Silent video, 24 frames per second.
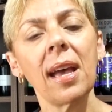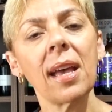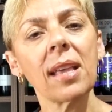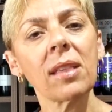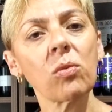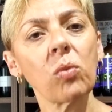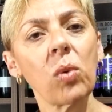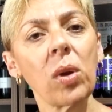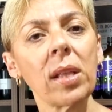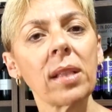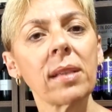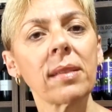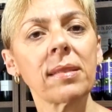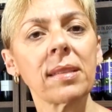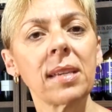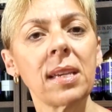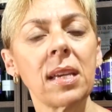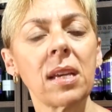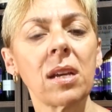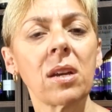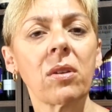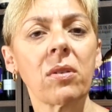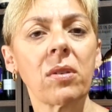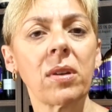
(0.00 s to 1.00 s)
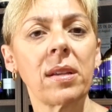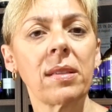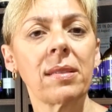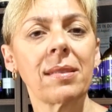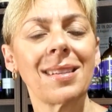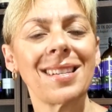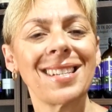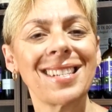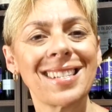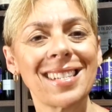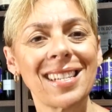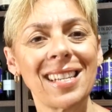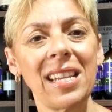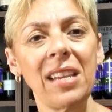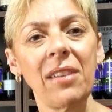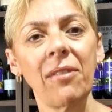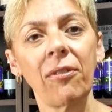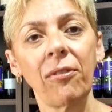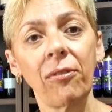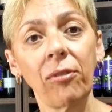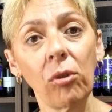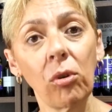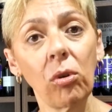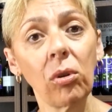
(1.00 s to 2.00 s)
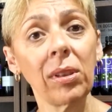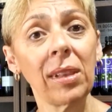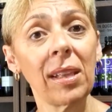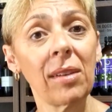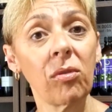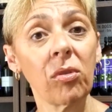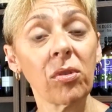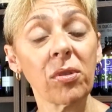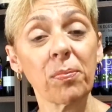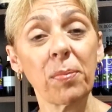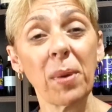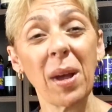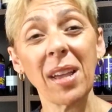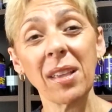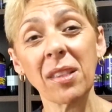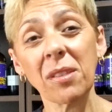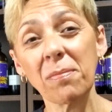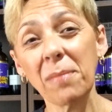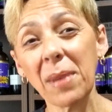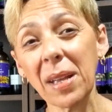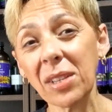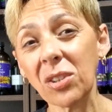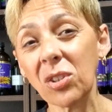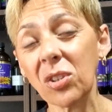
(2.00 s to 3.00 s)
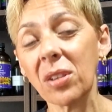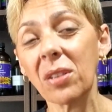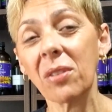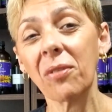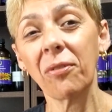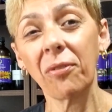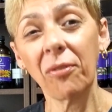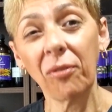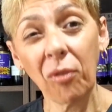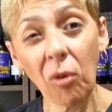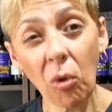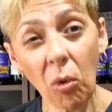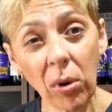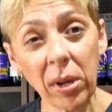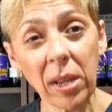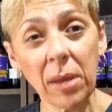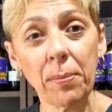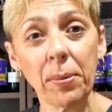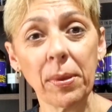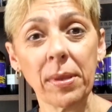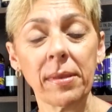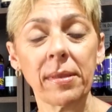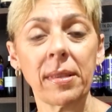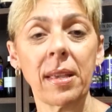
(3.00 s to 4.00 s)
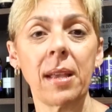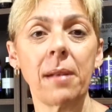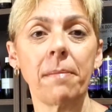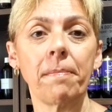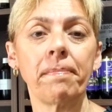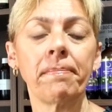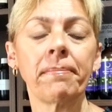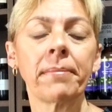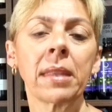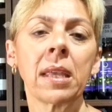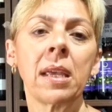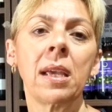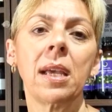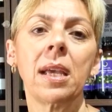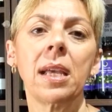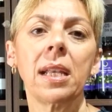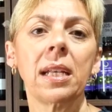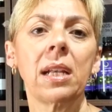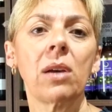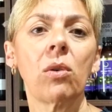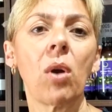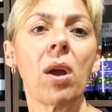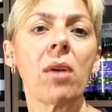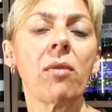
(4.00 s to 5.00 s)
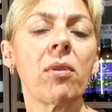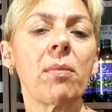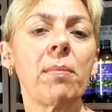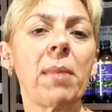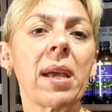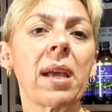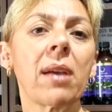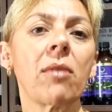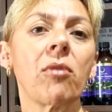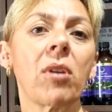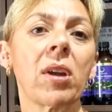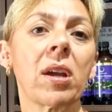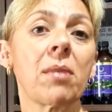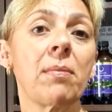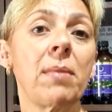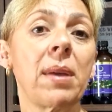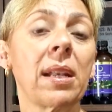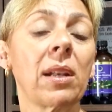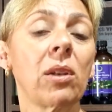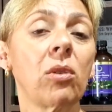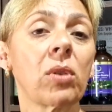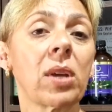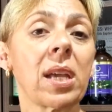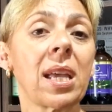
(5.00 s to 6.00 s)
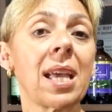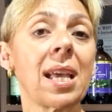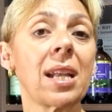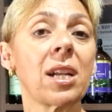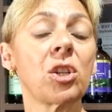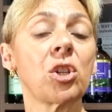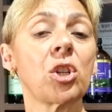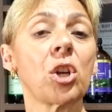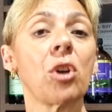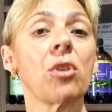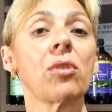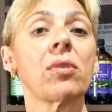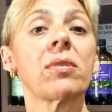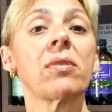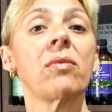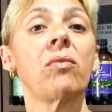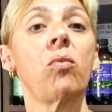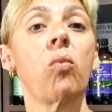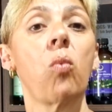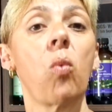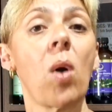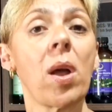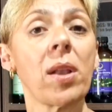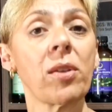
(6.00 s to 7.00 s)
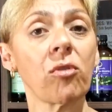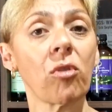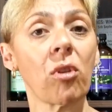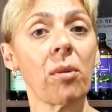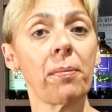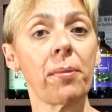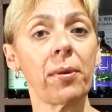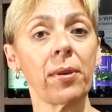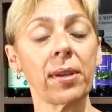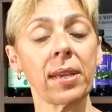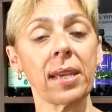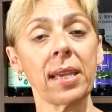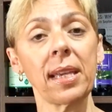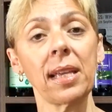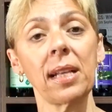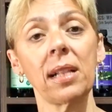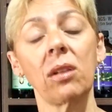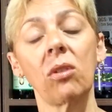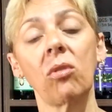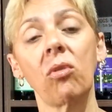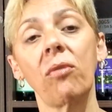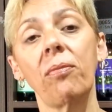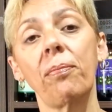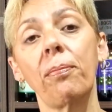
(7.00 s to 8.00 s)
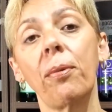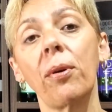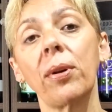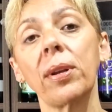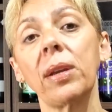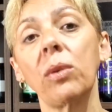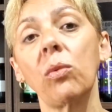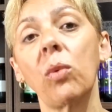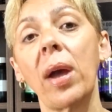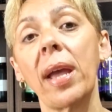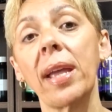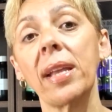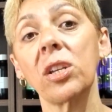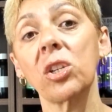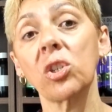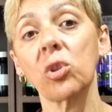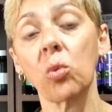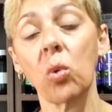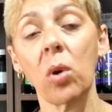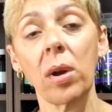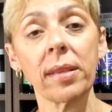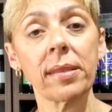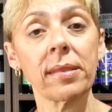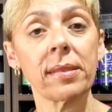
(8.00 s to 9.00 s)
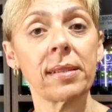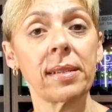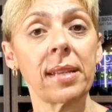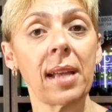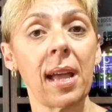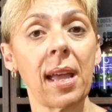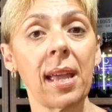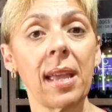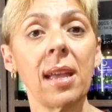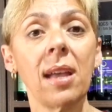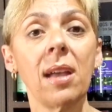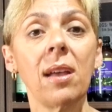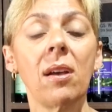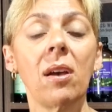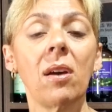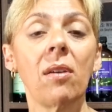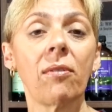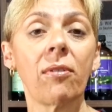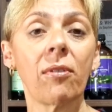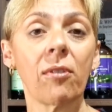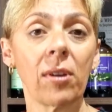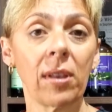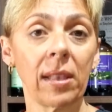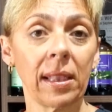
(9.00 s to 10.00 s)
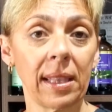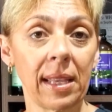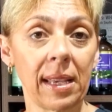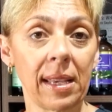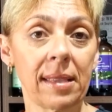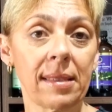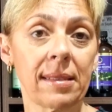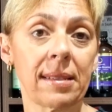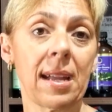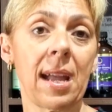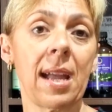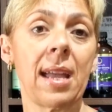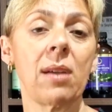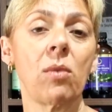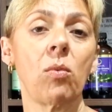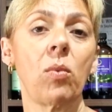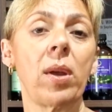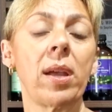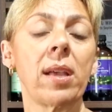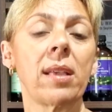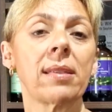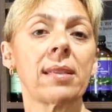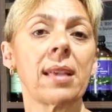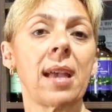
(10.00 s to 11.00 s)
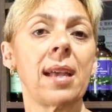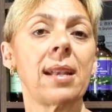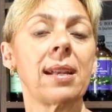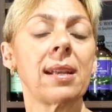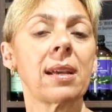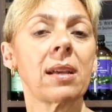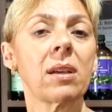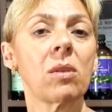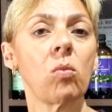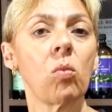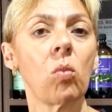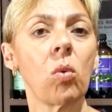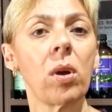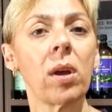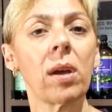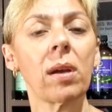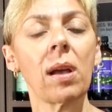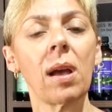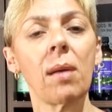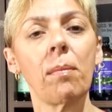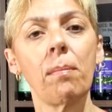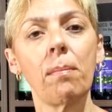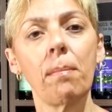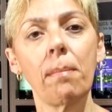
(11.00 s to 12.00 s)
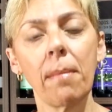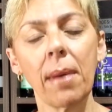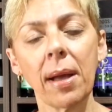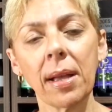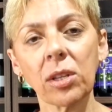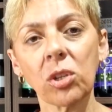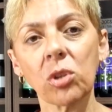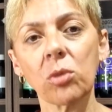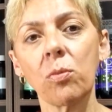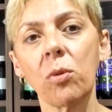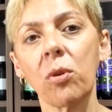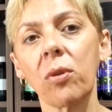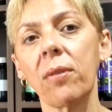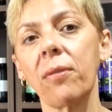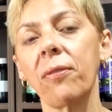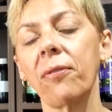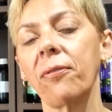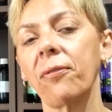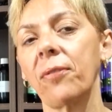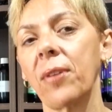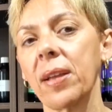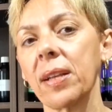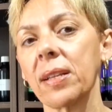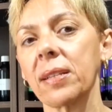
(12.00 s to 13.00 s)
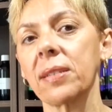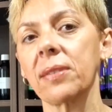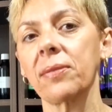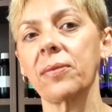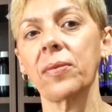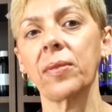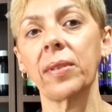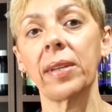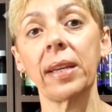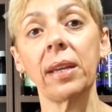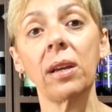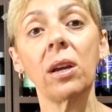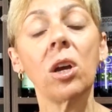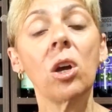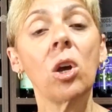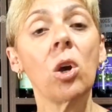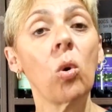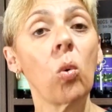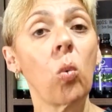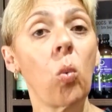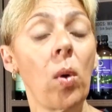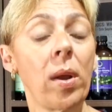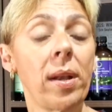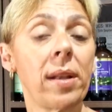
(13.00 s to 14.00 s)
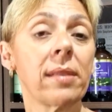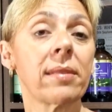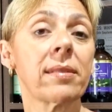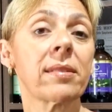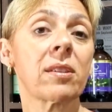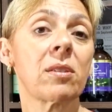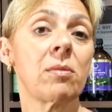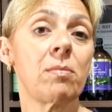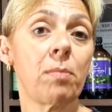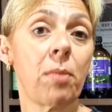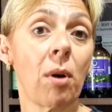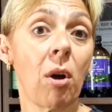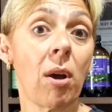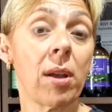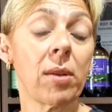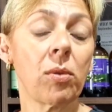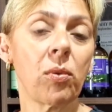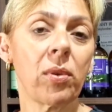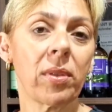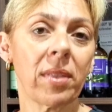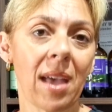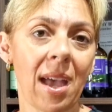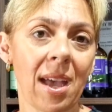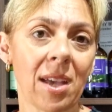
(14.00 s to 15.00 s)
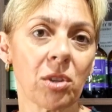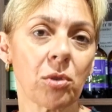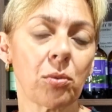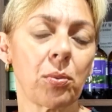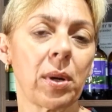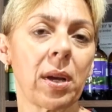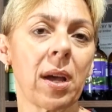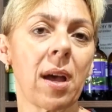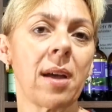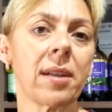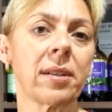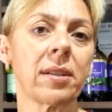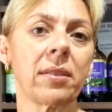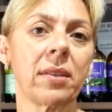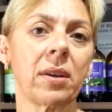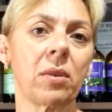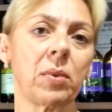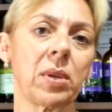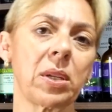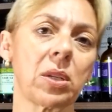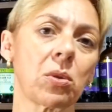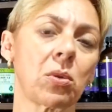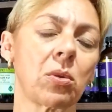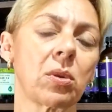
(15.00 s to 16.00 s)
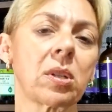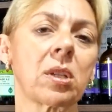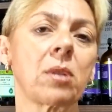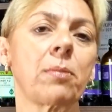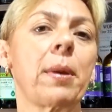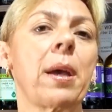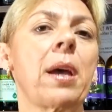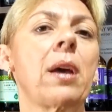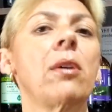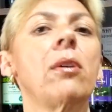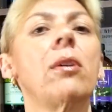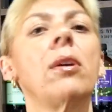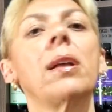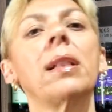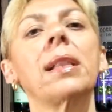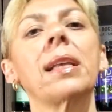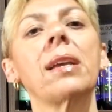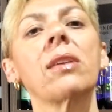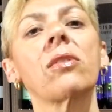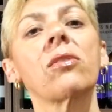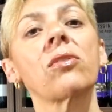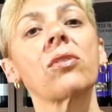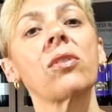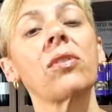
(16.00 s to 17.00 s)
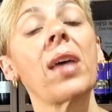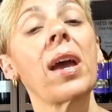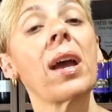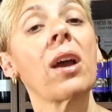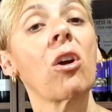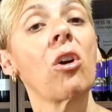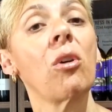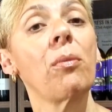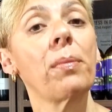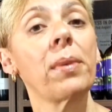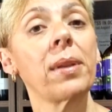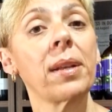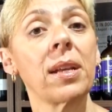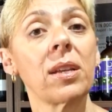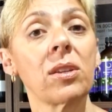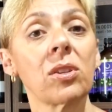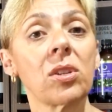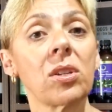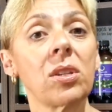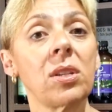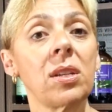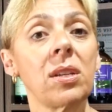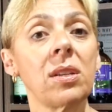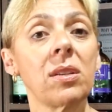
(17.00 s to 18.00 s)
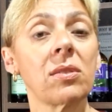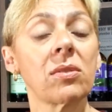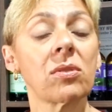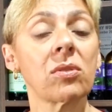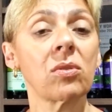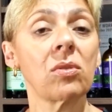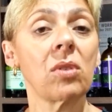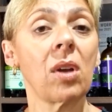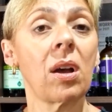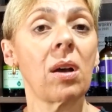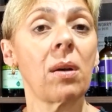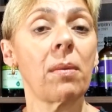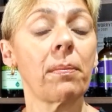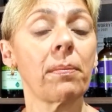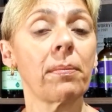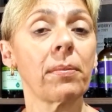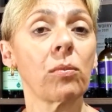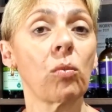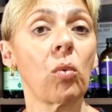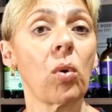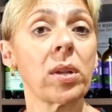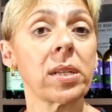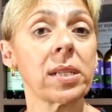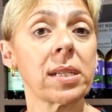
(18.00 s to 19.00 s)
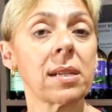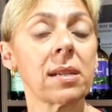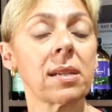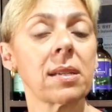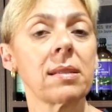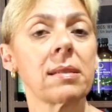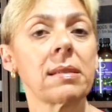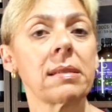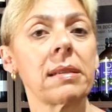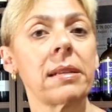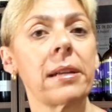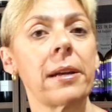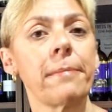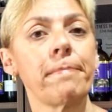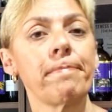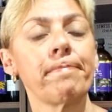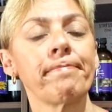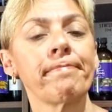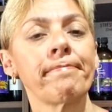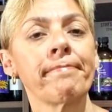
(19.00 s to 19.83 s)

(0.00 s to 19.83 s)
as well as increasing T4 levels by as much as 40%. Now, I recommend looking at a dose of 1 drop per kilo of body weight twice a day for at least 8 weeks, and it can work much more effectively when it's combined with ashwagandha that we talked about earlier. So that combination is one to consider.